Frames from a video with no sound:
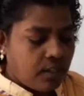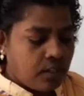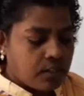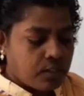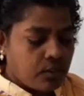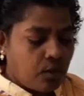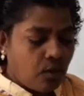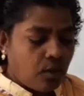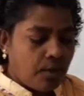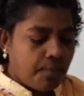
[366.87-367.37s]
The
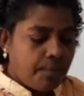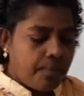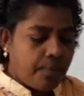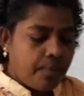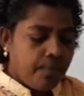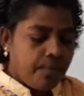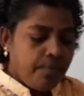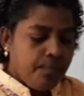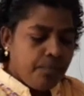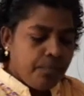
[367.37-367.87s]
slope,
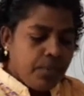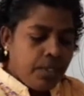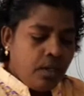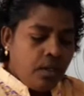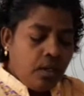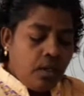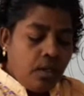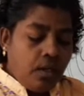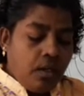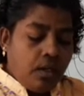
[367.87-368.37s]

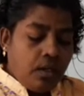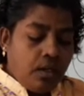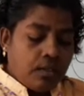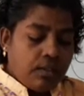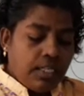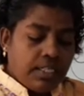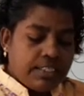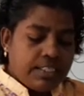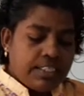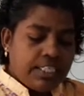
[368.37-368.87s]

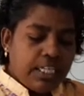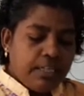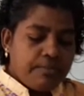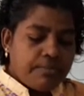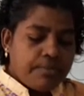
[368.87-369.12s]
the steep